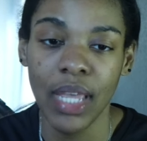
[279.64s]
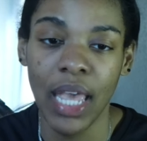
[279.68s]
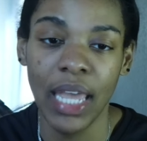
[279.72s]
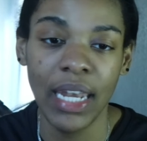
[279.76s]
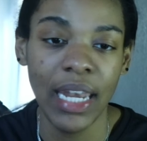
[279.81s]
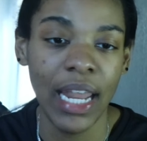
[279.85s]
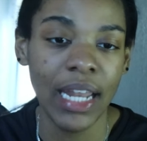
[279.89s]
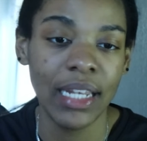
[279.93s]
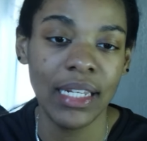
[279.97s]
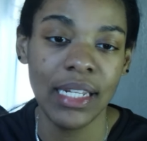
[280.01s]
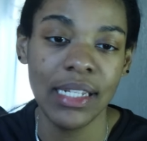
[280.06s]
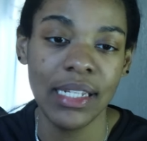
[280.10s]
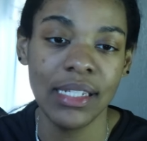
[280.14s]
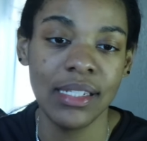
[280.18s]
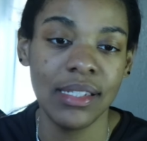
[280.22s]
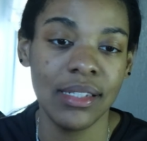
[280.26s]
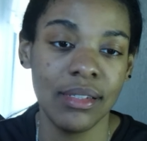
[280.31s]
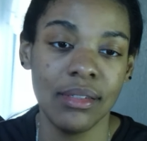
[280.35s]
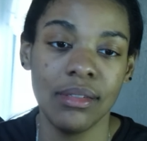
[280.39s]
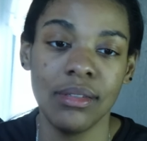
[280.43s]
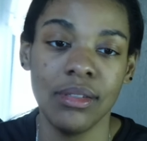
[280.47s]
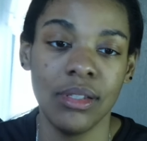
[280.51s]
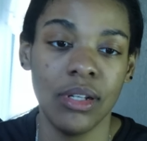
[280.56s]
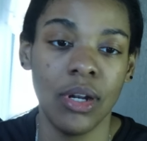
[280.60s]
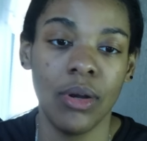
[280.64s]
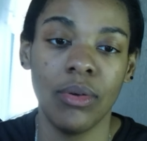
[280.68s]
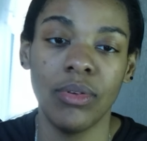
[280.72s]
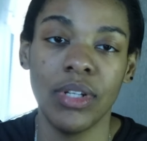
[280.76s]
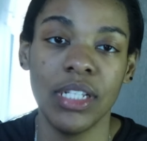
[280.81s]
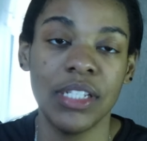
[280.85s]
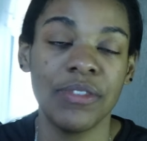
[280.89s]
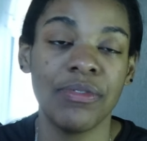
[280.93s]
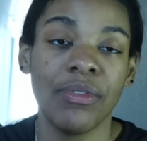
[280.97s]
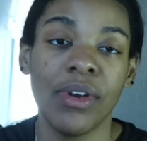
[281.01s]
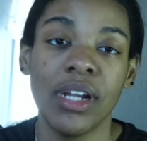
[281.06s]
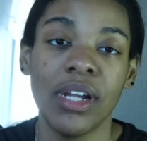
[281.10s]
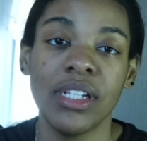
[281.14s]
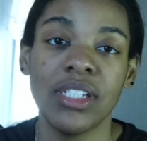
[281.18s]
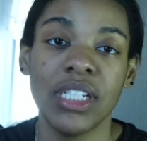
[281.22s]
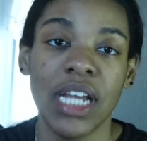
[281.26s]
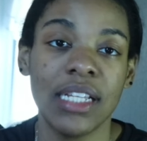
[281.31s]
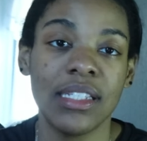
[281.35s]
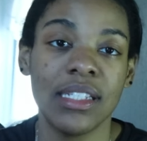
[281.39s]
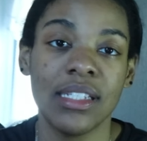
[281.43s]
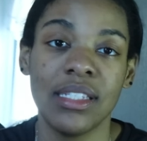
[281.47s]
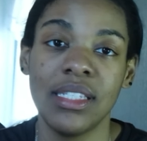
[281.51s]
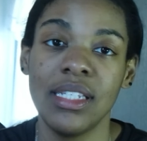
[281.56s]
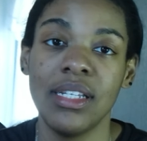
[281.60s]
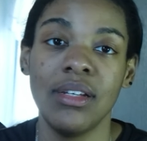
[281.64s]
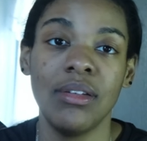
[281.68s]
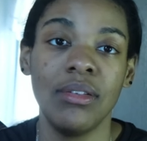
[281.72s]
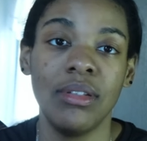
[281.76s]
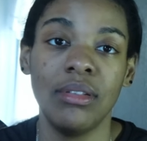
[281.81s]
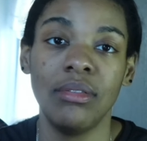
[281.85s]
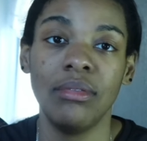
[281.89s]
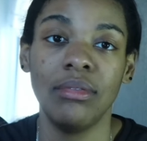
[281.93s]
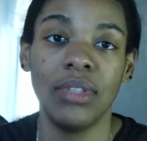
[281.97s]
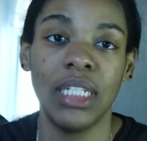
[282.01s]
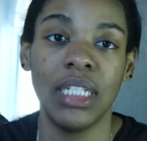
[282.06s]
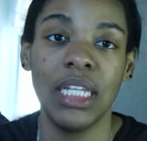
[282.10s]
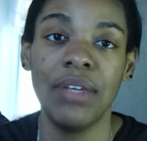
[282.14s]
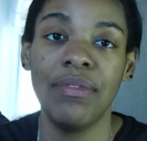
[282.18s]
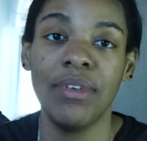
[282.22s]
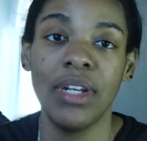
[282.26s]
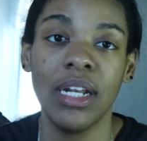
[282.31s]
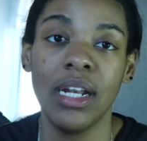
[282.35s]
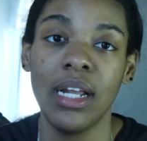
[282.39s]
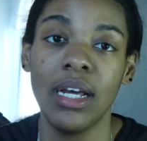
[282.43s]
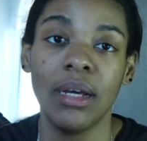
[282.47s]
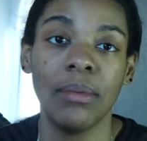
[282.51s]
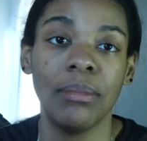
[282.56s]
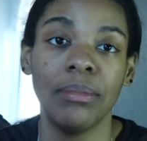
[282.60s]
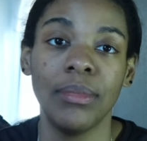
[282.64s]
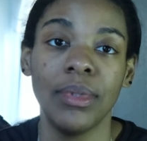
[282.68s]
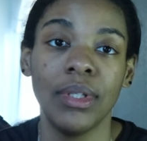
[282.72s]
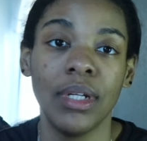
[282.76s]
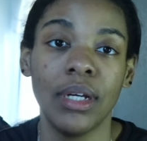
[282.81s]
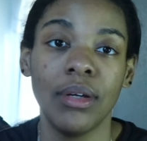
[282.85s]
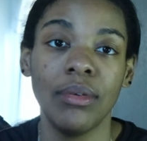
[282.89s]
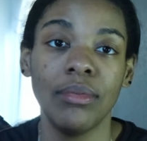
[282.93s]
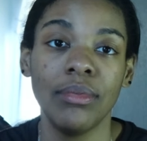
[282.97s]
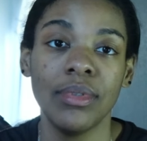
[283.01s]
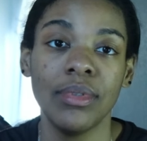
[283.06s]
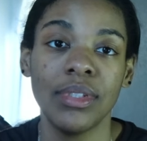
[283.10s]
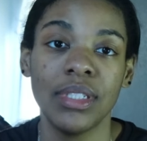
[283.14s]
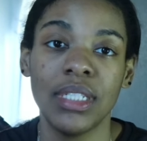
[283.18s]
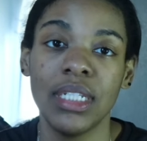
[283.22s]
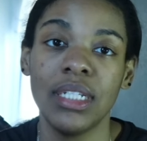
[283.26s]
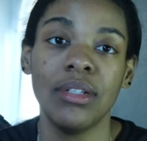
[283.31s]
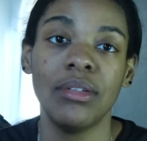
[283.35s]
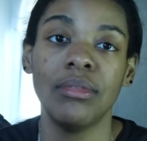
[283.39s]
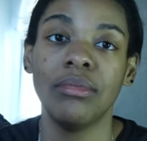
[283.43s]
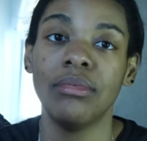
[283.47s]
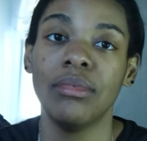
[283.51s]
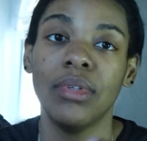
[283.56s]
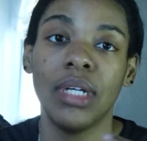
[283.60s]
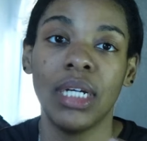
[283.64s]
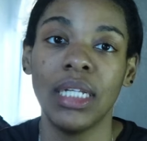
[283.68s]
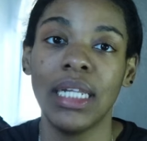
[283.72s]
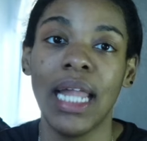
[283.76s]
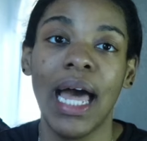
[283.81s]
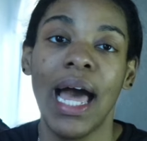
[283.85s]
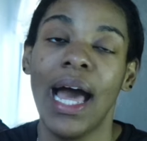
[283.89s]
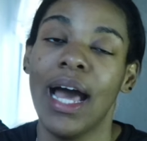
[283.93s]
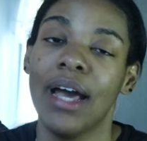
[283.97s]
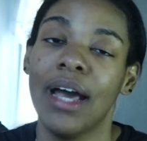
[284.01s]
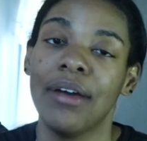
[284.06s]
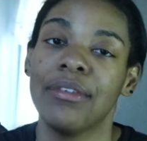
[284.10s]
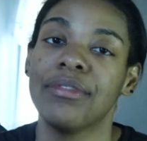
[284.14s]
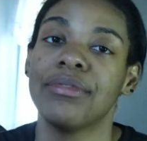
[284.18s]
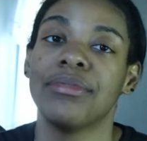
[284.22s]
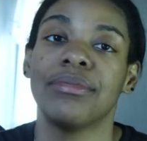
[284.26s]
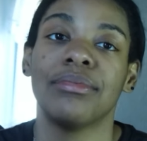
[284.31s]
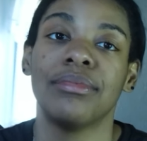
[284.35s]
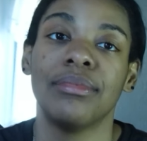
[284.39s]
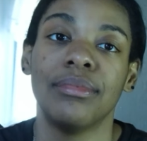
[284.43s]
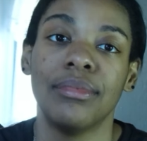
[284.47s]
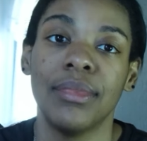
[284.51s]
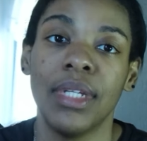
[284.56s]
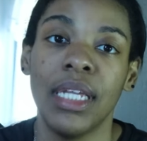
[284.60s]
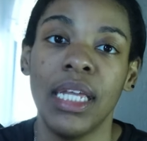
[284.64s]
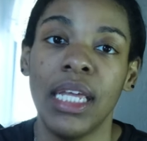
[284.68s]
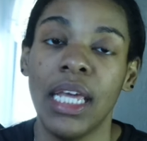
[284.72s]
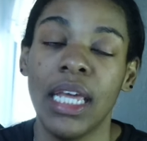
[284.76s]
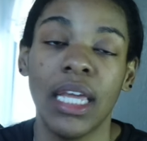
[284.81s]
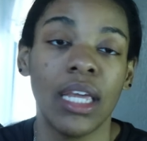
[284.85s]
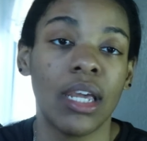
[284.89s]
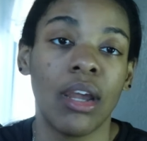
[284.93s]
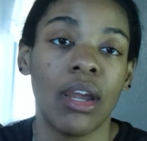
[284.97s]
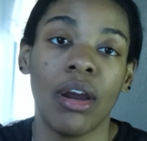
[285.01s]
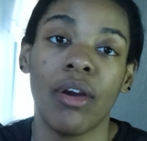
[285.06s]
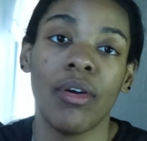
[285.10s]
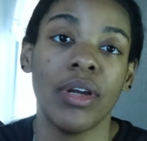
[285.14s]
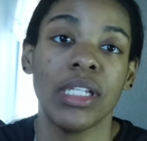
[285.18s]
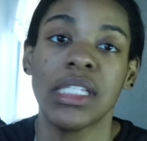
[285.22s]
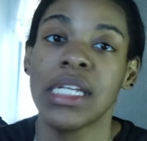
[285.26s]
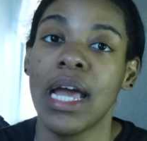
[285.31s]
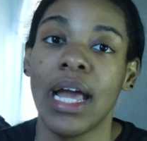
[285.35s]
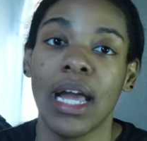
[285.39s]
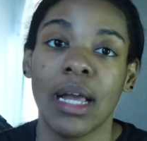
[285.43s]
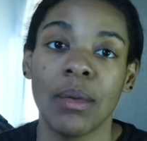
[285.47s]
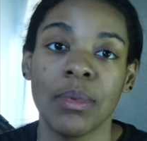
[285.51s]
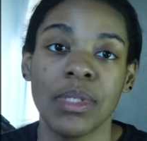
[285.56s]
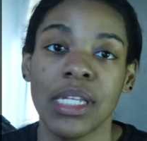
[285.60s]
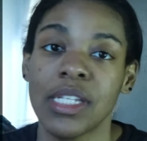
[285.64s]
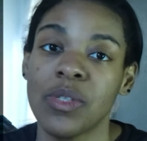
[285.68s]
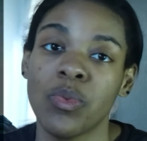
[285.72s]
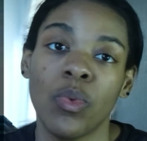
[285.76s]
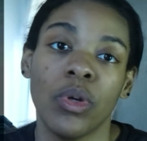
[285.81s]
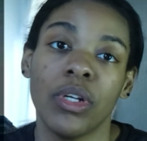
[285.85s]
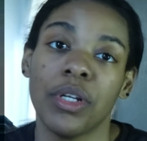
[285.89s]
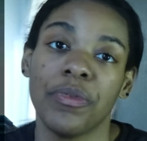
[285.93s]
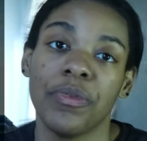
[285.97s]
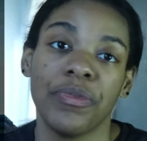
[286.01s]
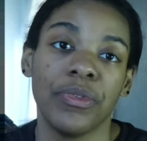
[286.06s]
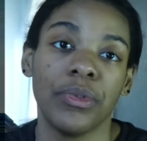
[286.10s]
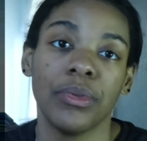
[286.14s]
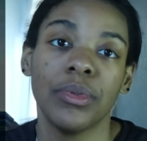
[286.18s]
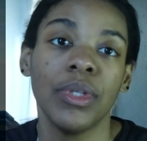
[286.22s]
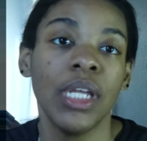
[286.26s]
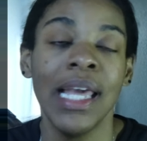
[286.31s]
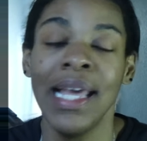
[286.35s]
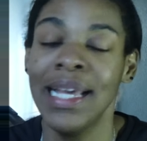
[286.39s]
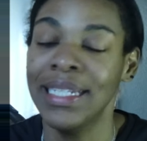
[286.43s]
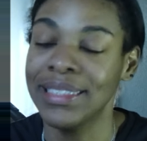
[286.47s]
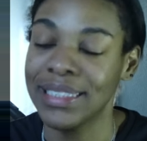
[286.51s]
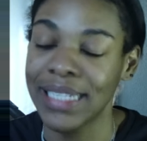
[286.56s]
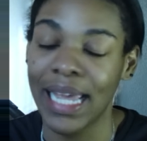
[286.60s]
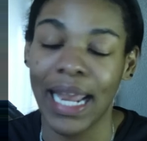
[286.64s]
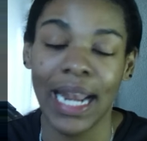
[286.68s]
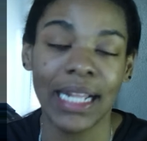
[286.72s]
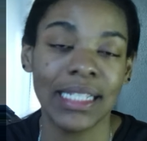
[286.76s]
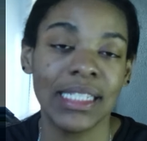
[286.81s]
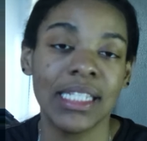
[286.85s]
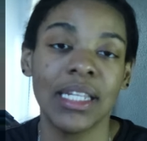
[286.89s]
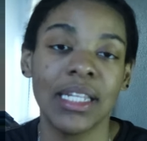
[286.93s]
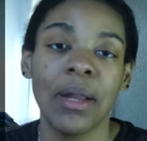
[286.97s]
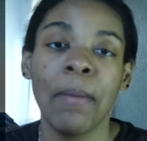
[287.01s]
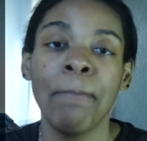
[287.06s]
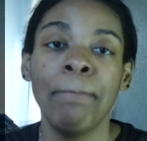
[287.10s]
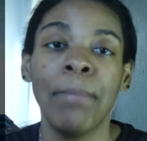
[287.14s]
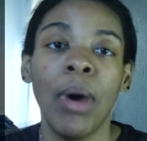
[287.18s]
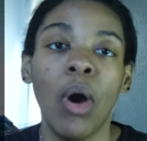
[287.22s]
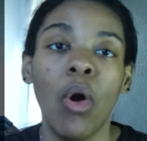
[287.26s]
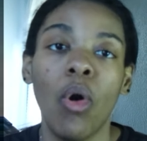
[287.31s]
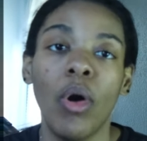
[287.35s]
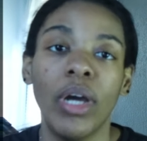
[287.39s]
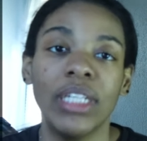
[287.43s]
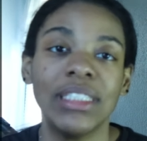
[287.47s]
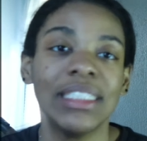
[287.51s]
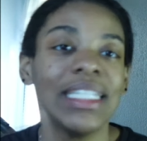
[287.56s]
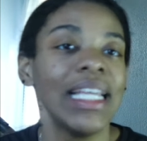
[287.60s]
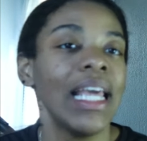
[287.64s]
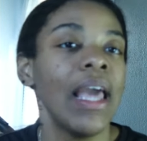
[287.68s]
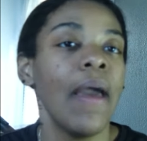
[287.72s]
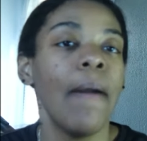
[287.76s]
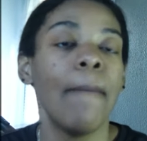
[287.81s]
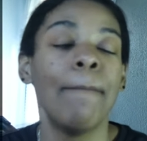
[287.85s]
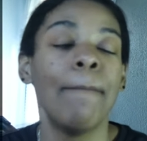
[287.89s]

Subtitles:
And that this, you know, this franchise is still living it up, you know, still alive in current times. That's wonderful. Shout out to them boys.